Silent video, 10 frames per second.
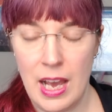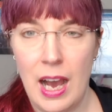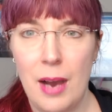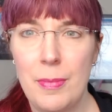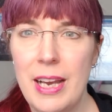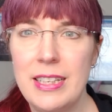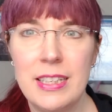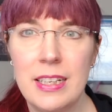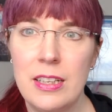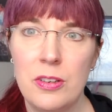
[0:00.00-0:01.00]
I did
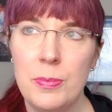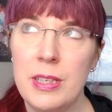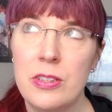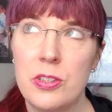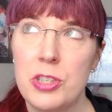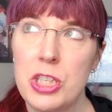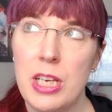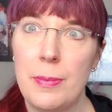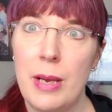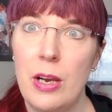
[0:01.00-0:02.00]
a little bit of searching
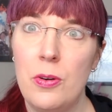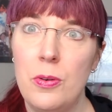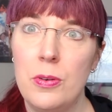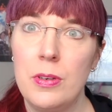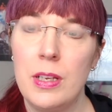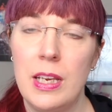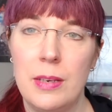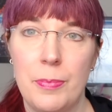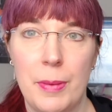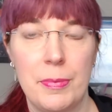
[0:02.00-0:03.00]
on my own
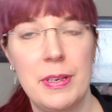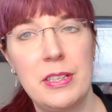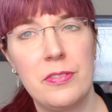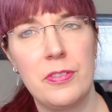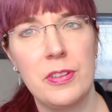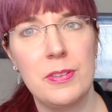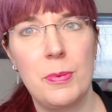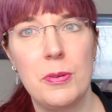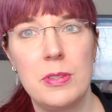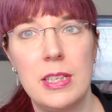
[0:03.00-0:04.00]
in preparation for this post,